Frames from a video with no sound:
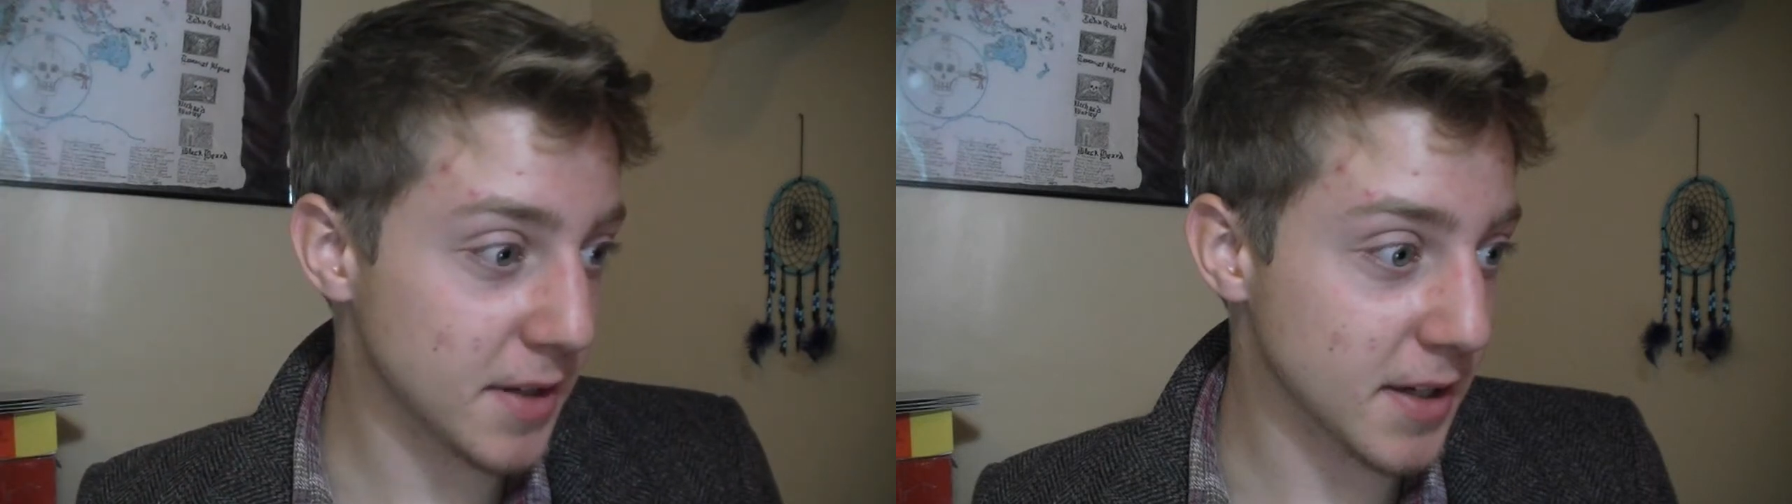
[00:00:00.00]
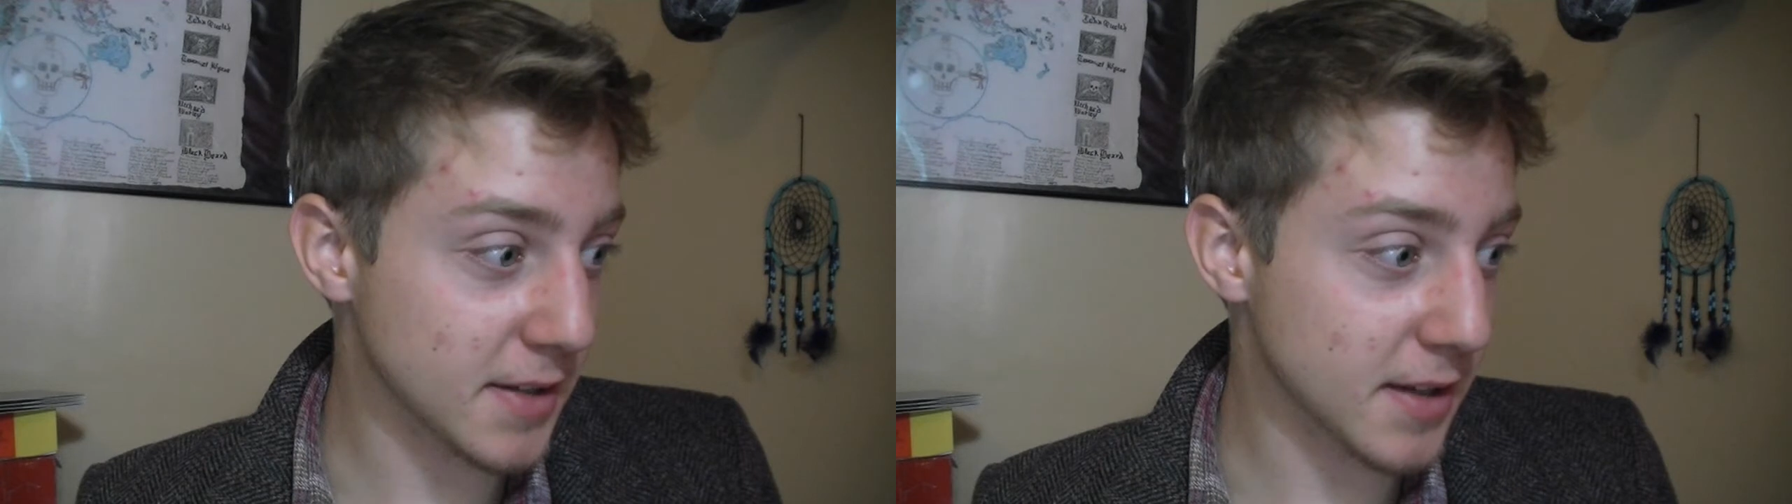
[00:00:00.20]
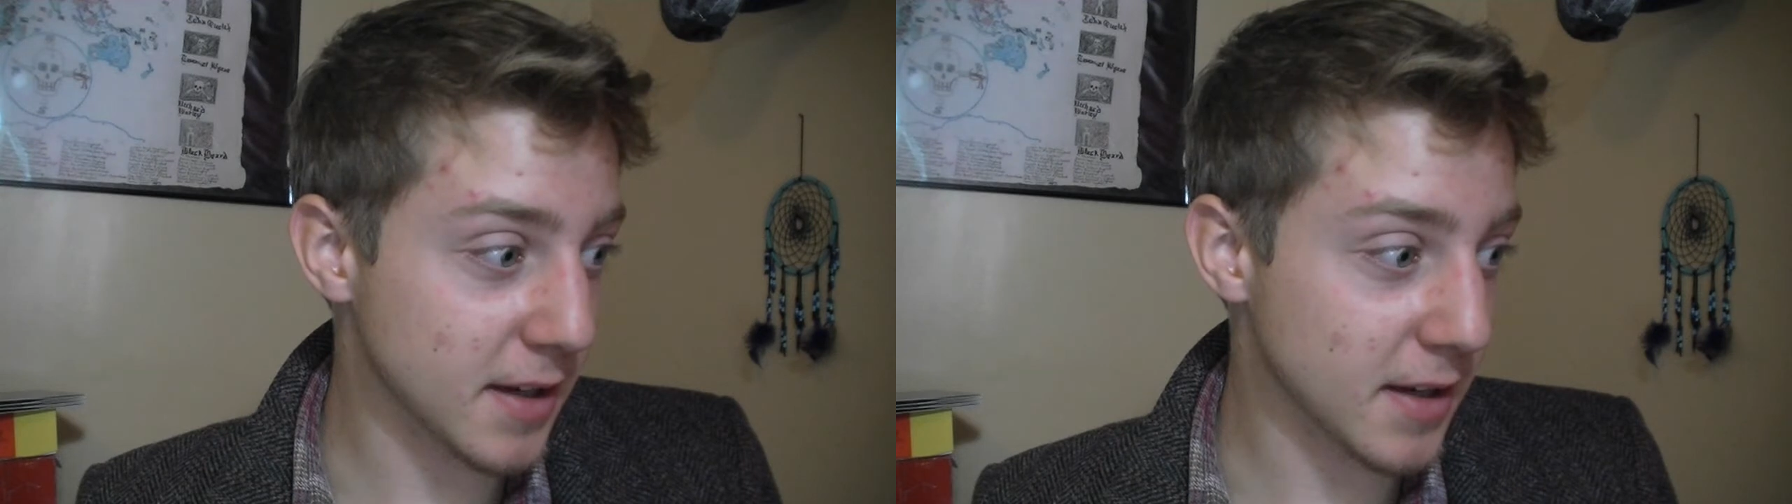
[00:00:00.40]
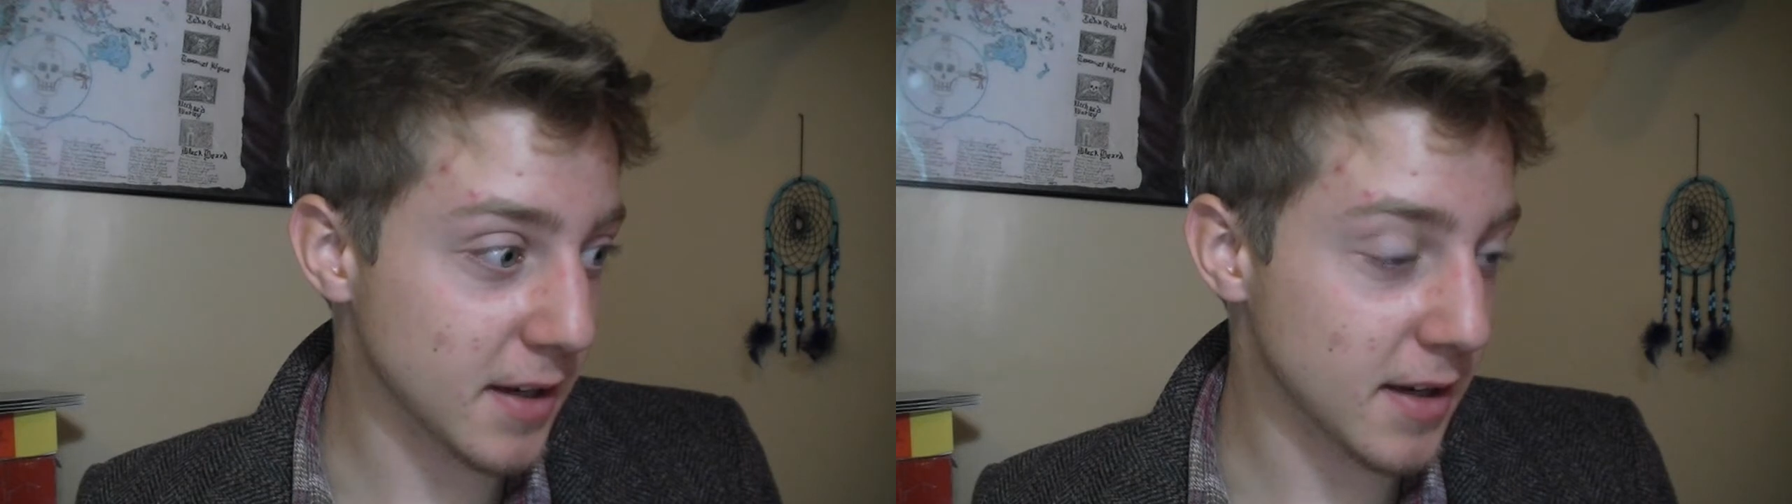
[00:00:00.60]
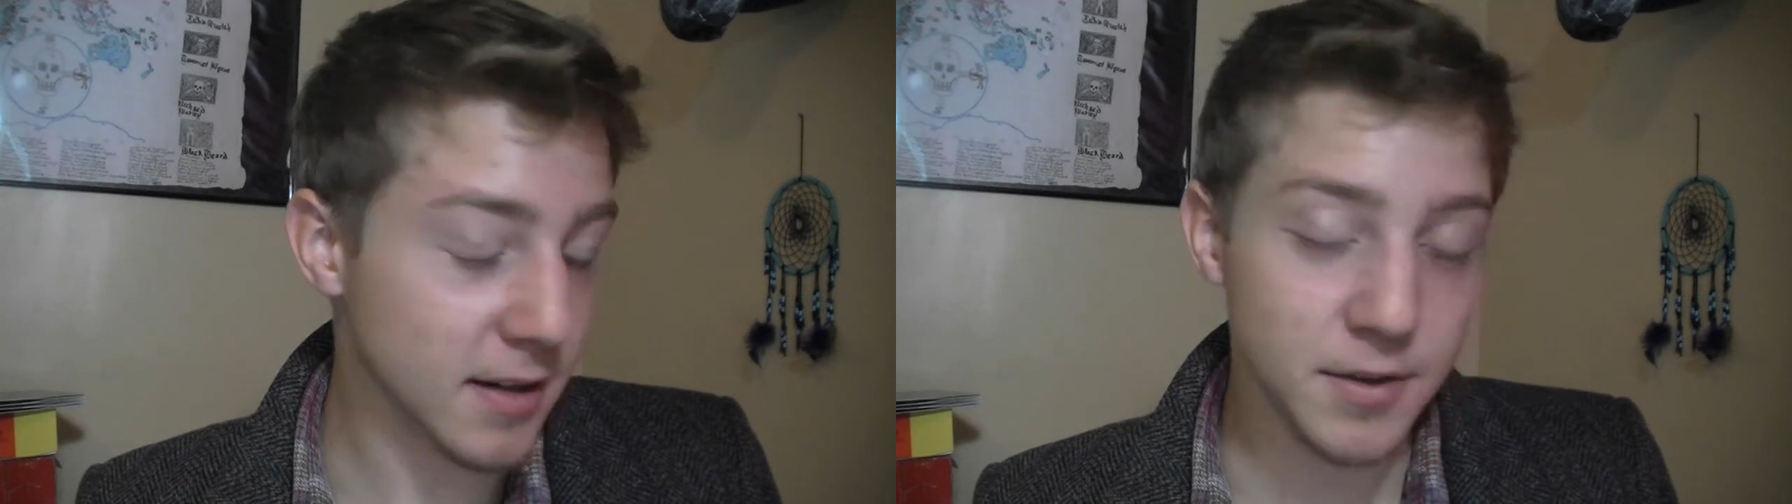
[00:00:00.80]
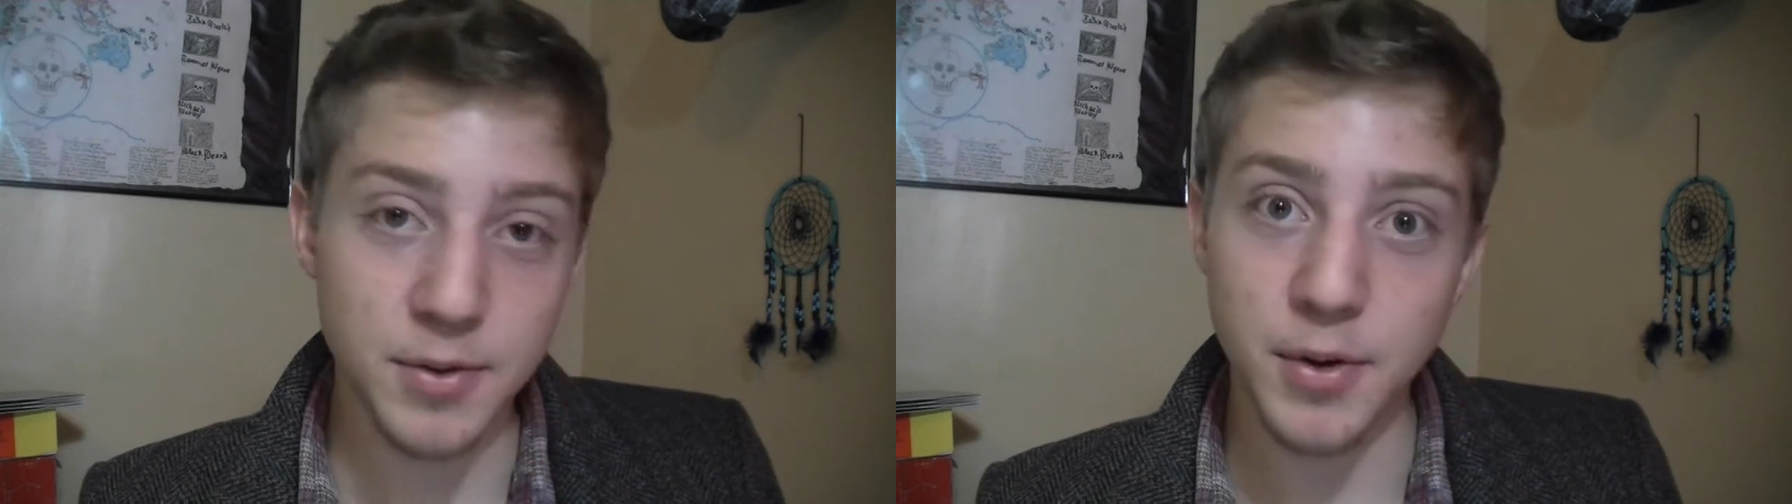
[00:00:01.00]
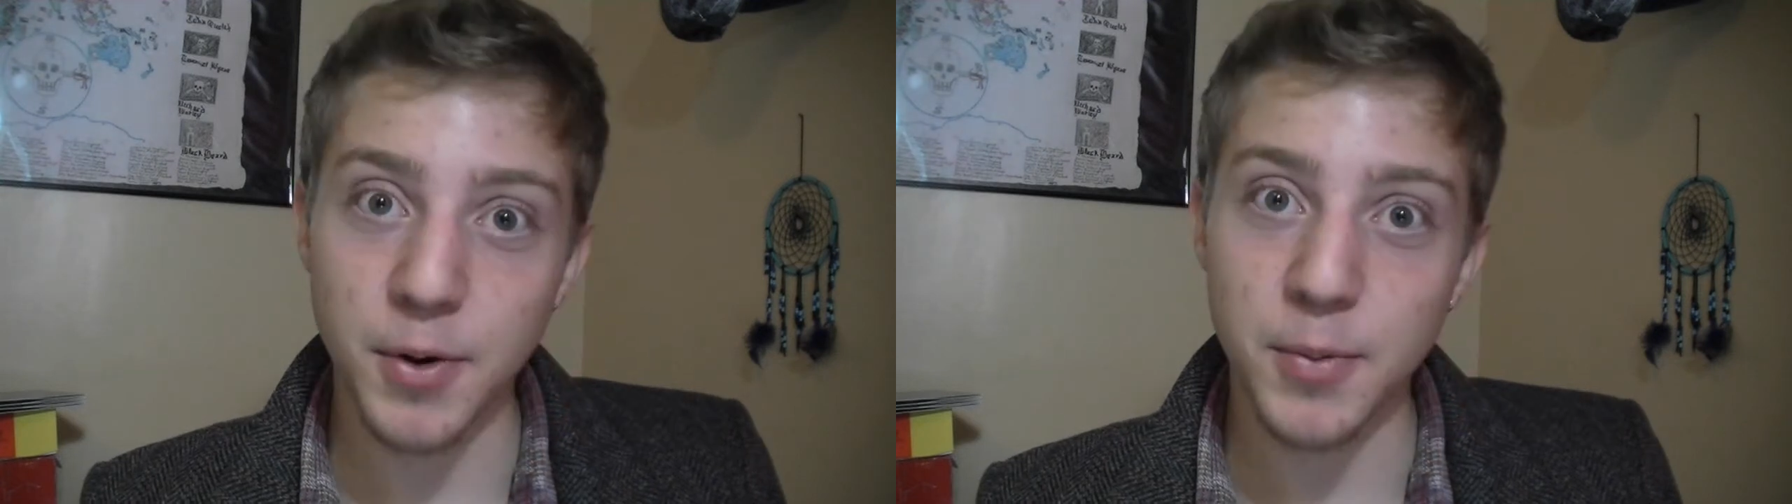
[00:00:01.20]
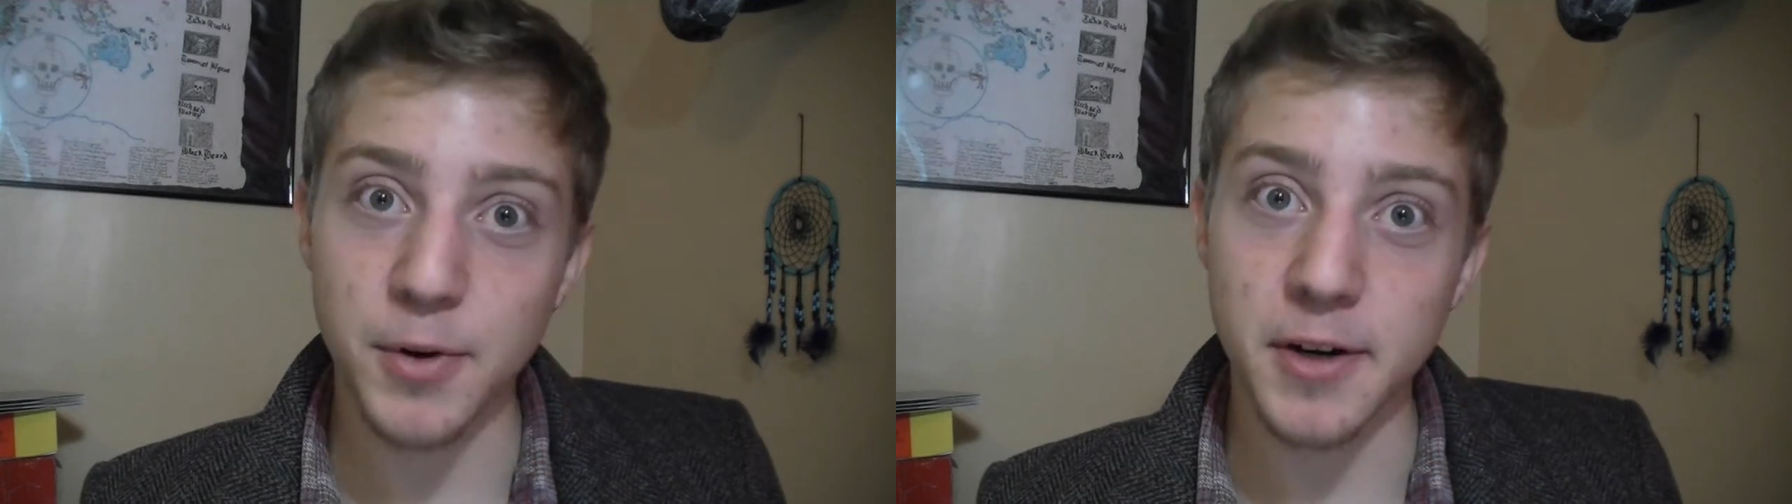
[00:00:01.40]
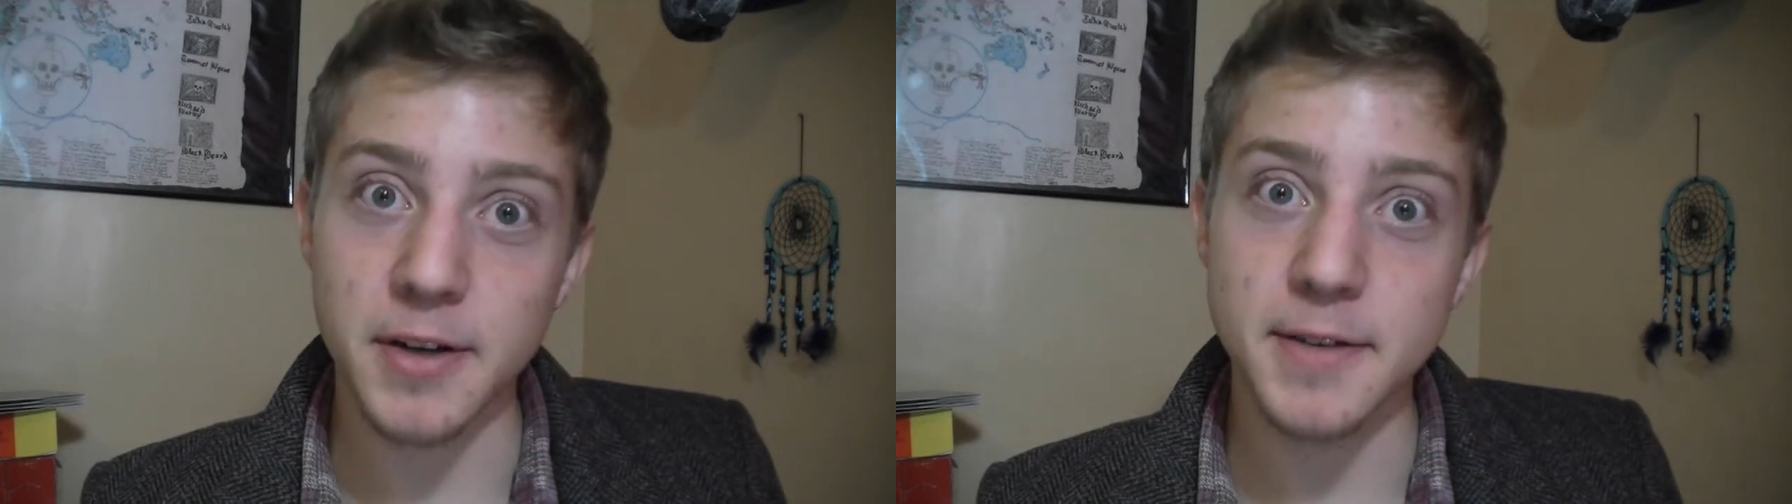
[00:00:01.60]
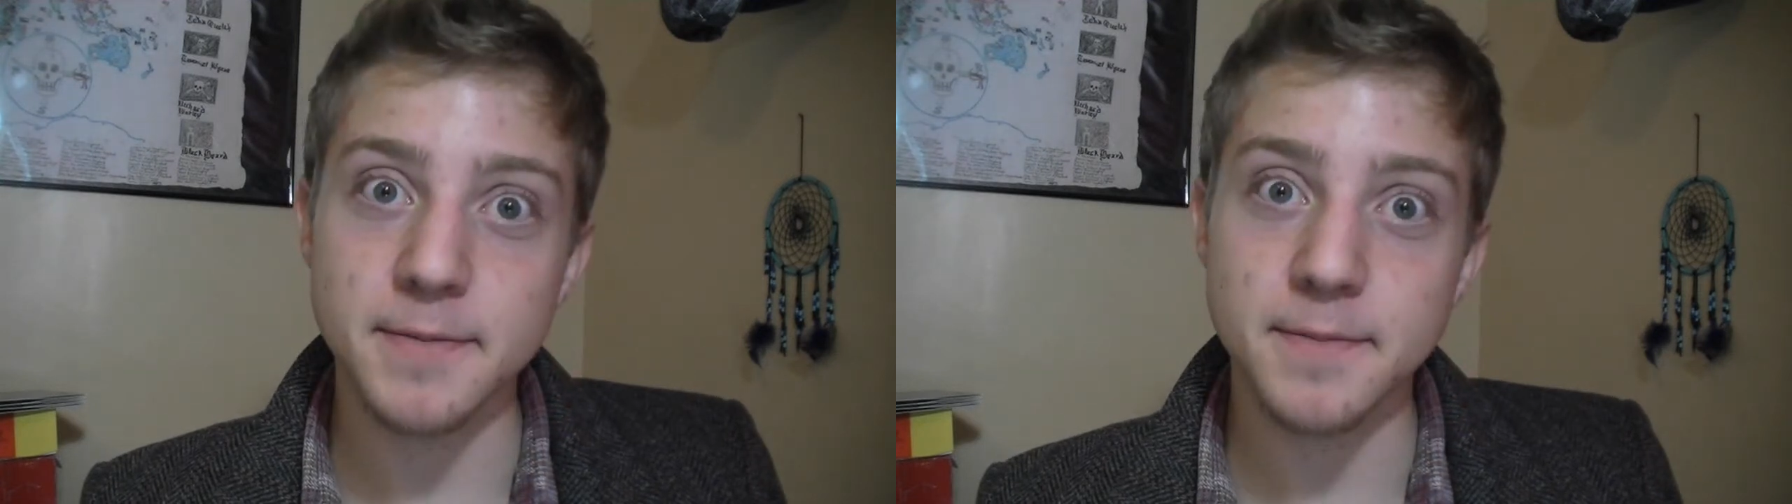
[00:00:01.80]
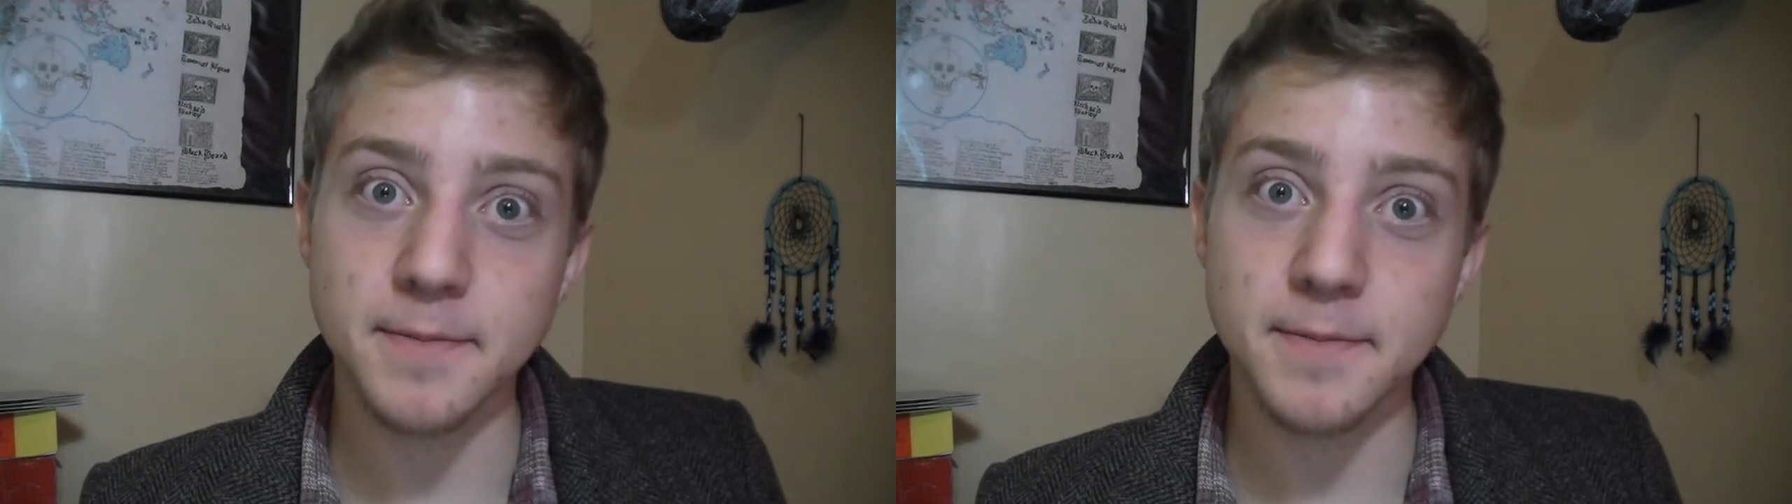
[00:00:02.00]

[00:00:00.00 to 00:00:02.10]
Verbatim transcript: because I gotta do homework.